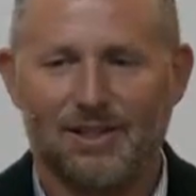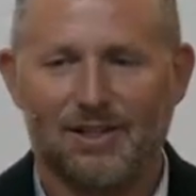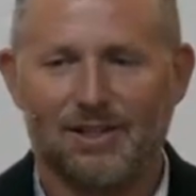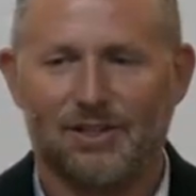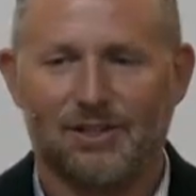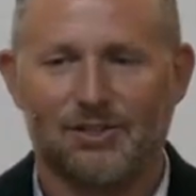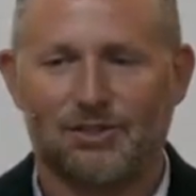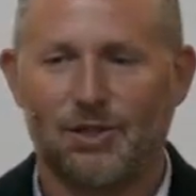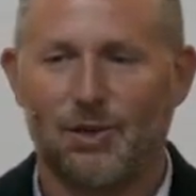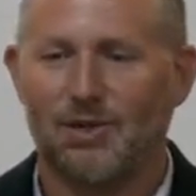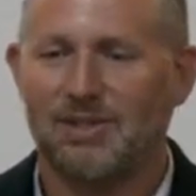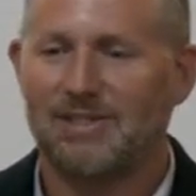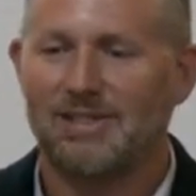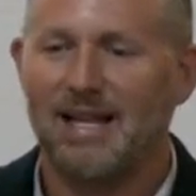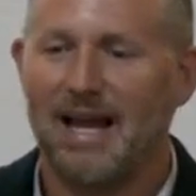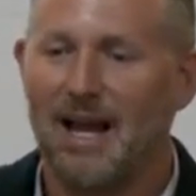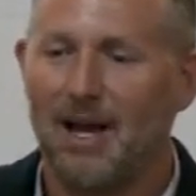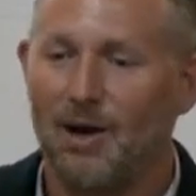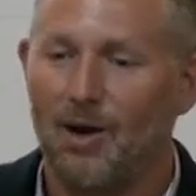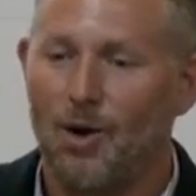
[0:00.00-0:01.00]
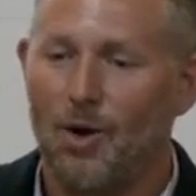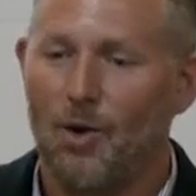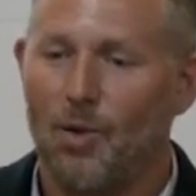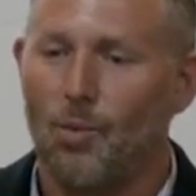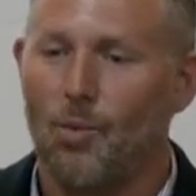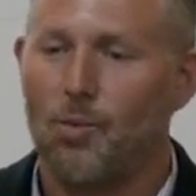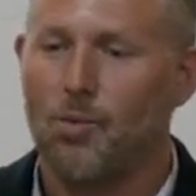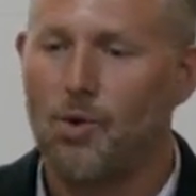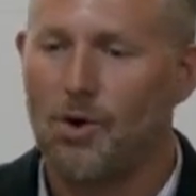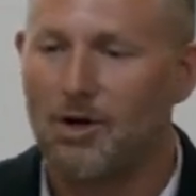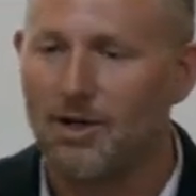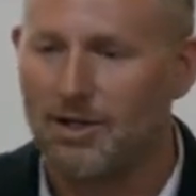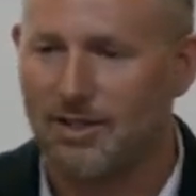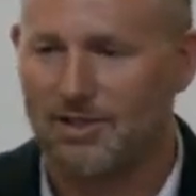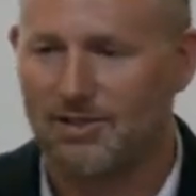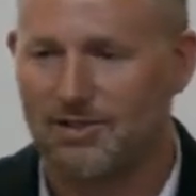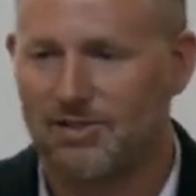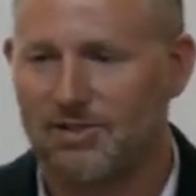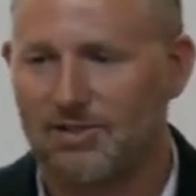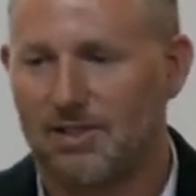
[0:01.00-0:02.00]
So it's not
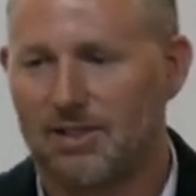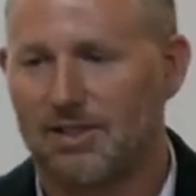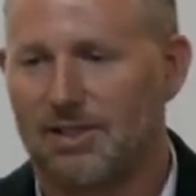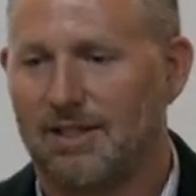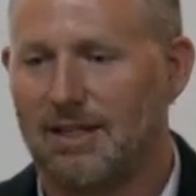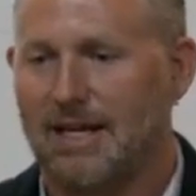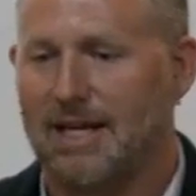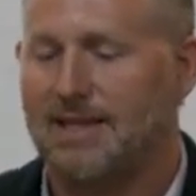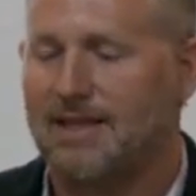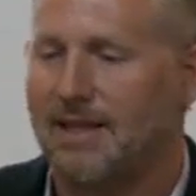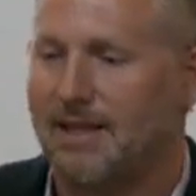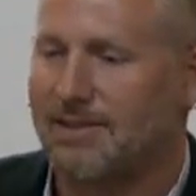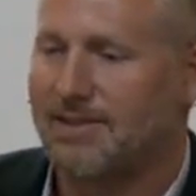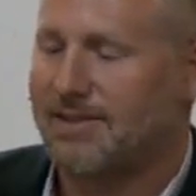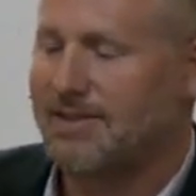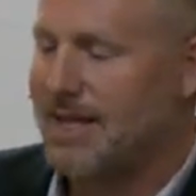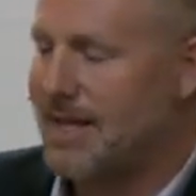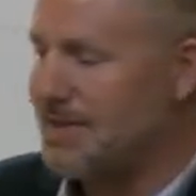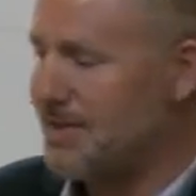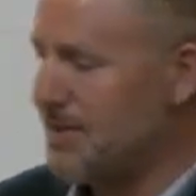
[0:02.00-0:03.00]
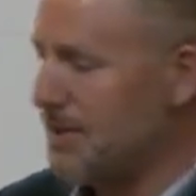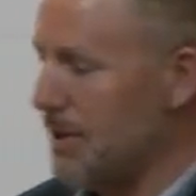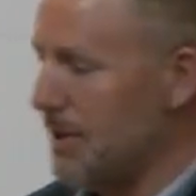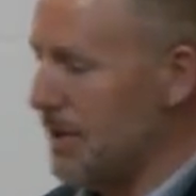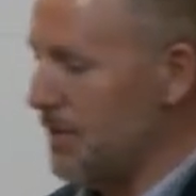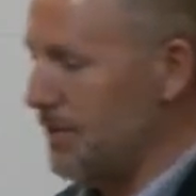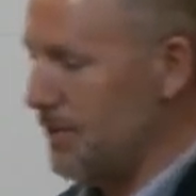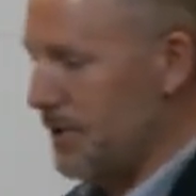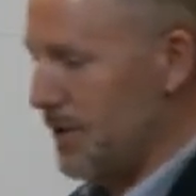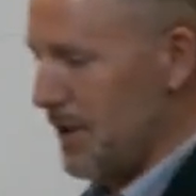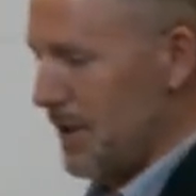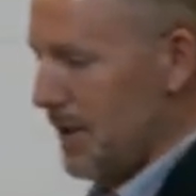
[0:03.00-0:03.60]
works in the sense of